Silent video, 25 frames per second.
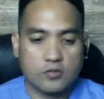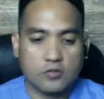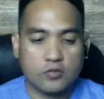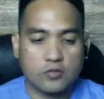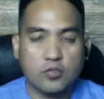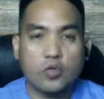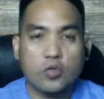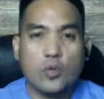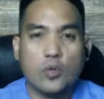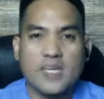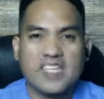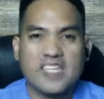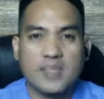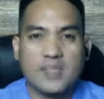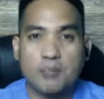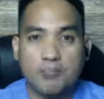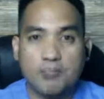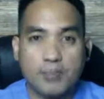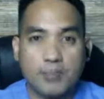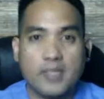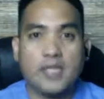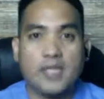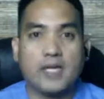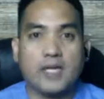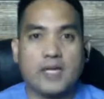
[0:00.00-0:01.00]
doing the
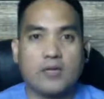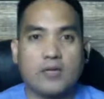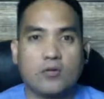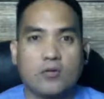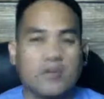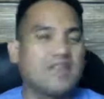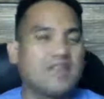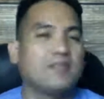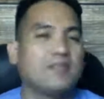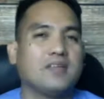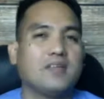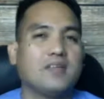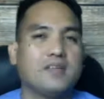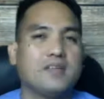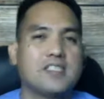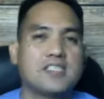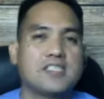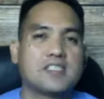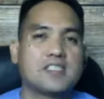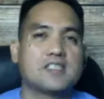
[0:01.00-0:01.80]
billing, or even if it's